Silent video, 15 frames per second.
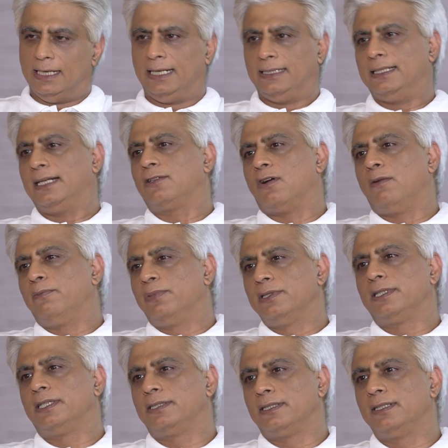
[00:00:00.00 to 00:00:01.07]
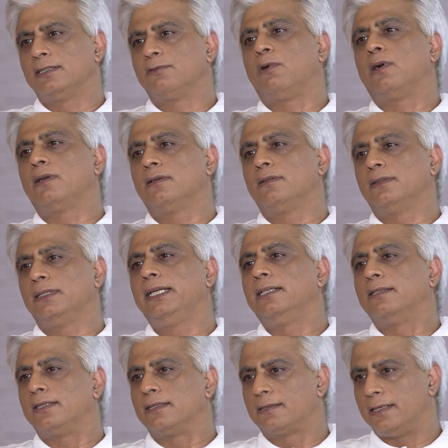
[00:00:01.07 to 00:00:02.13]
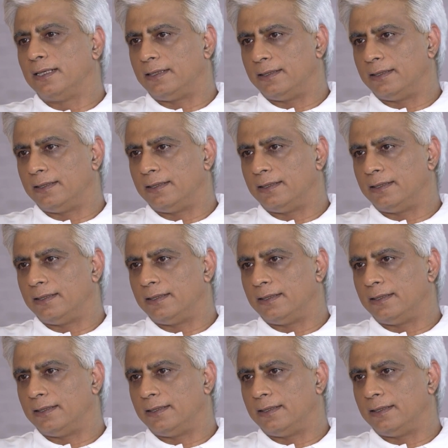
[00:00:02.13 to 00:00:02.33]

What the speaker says: and that compensation is what the interest rate